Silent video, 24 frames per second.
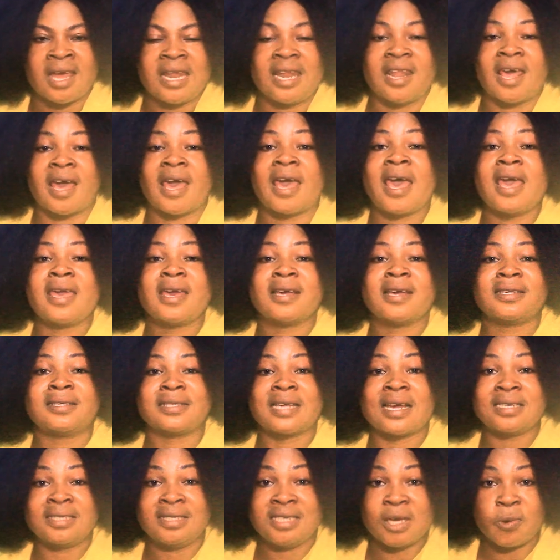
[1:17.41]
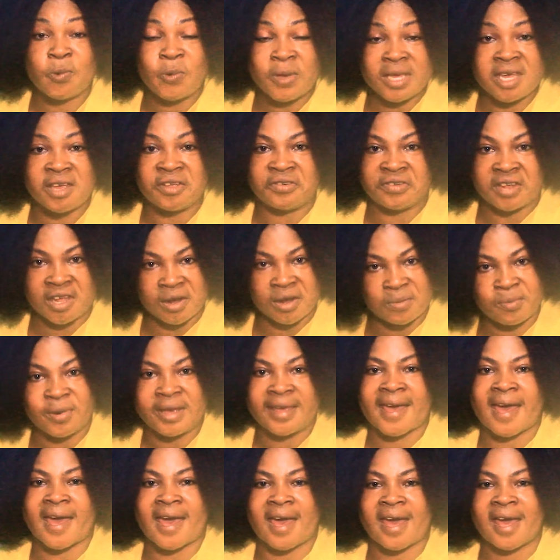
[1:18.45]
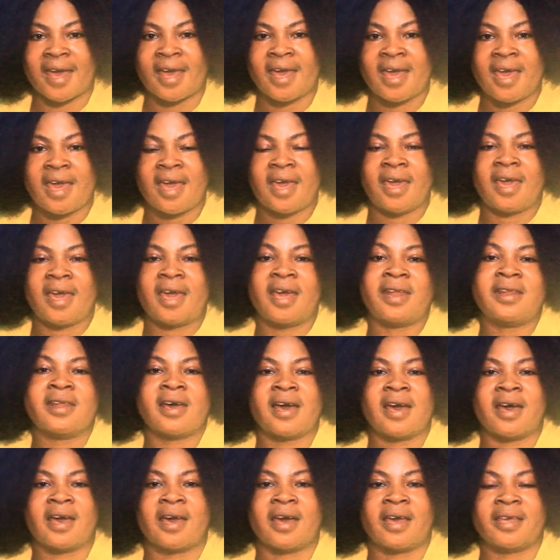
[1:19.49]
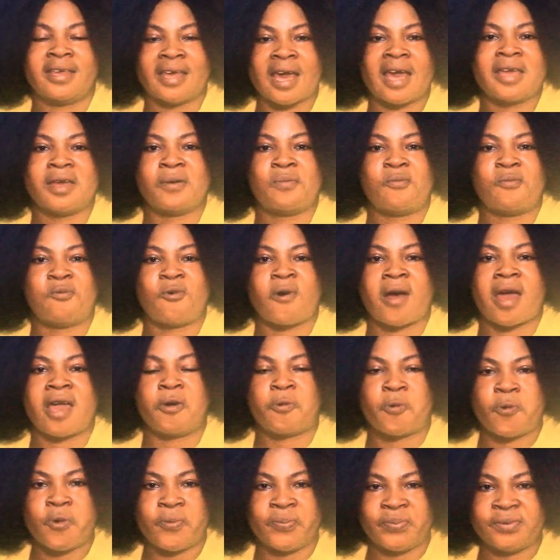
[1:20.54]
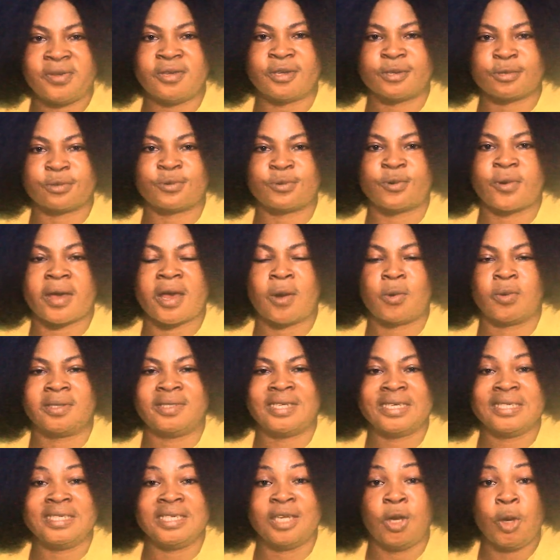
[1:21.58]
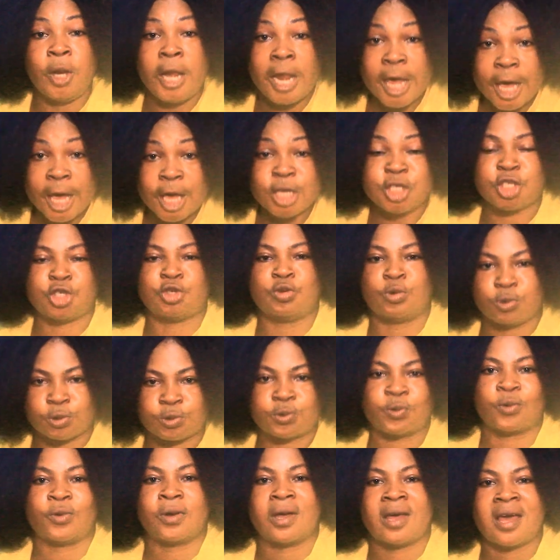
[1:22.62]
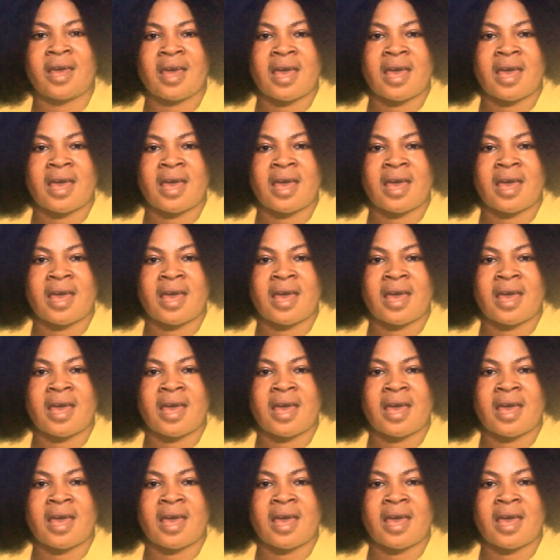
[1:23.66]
Na eya Sunday we chemu ya na ya Yeboah ekopie so e wo the delay show so